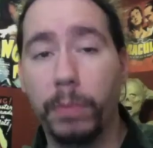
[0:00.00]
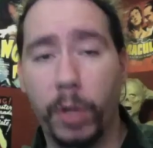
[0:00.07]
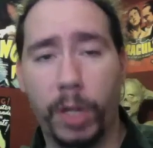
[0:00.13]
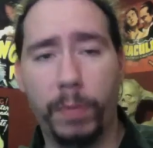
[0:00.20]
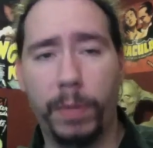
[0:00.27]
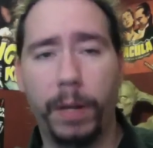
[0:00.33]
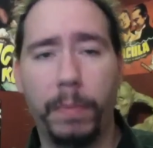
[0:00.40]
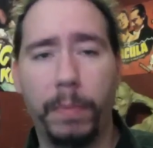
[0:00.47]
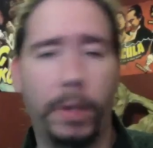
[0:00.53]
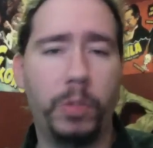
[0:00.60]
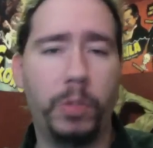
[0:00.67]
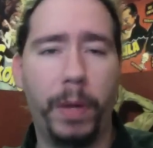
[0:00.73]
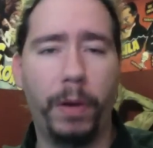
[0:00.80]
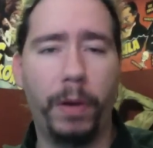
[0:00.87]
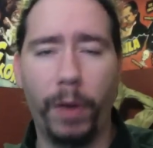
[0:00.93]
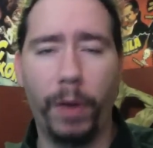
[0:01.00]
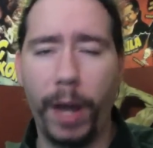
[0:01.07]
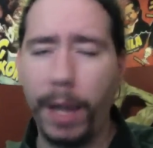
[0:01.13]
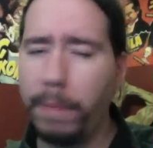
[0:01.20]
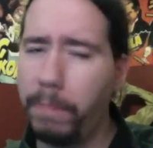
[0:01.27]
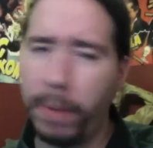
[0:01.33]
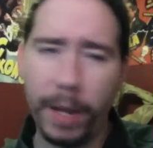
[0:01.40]
put him in a much better
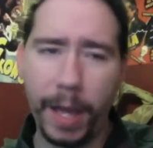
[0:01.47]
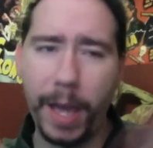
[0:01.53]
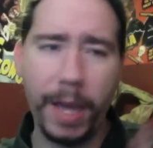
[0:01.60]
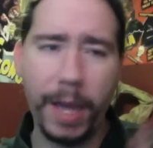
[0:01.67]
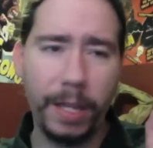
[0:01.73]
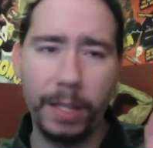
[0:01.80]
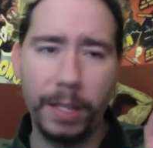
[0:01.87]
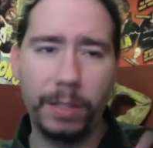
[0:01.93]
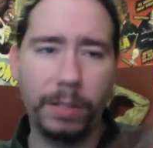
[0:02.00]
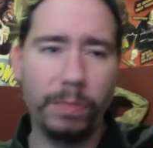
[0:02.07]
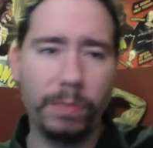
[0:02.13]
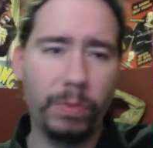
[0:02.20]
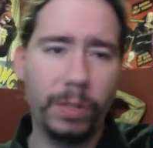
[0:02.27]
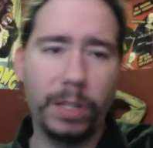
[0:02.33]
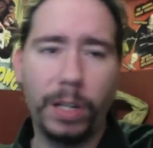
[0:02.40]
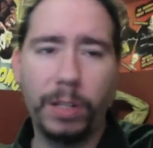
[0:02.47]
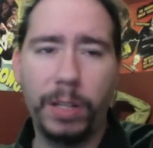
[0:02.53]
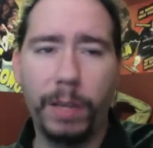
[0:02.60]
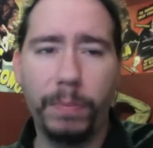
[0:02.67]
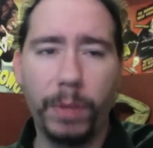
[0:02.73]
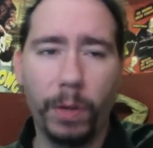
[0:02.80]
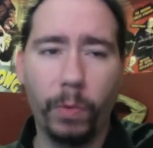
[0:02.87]
light, but hey, it was an
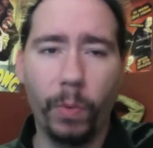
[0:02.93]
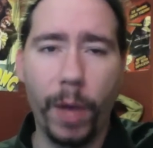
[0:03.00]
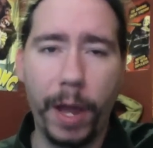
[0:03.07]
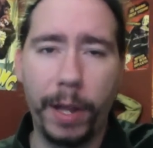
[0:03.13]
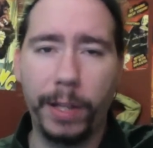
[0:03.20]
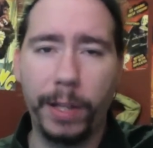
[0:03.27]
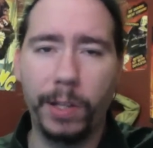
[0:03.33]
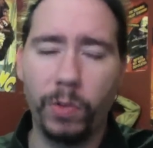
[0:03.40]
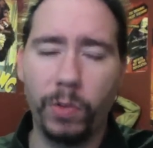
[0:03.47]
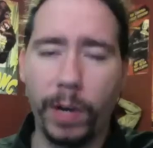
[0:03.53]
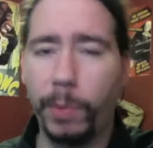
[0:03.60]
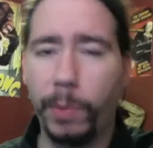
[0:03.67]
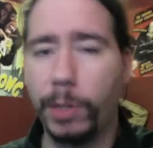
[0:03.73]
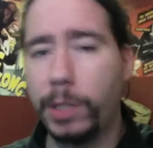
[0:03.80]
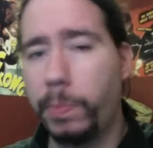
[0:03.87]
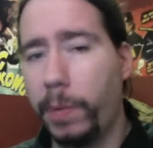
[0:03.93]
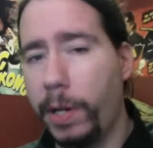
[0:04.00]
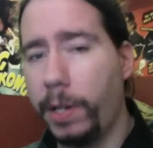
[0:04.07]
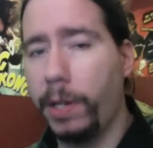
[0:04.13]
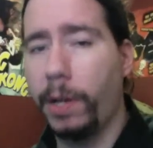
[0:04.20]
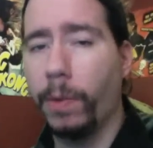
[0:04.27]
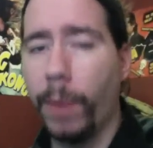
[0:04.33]
attempt on Reddit to try to
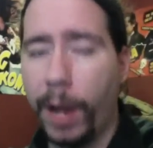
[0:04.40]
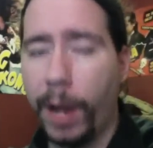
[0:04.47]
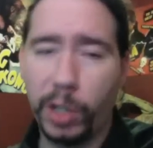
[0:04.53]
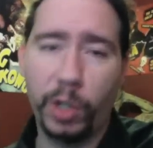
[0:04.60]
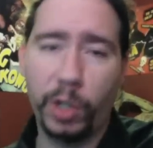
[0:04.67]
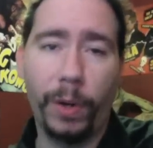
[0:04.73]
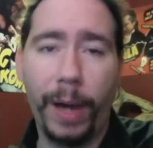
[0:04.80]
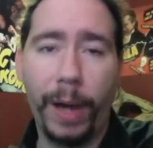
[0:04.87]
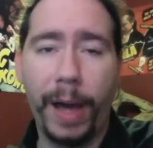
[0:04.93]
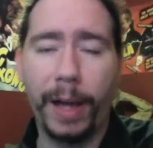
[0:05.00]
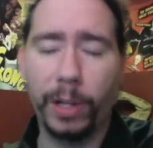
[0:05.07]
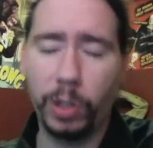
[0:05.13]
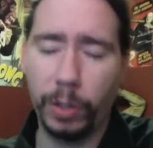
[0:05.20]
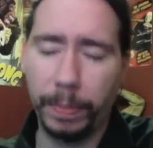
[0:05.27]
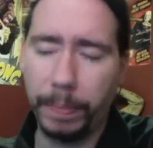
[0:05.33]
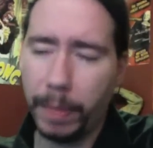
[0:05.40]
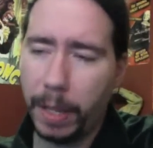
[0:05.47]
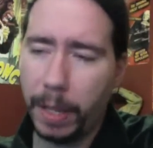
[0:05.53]
explain an irrational action.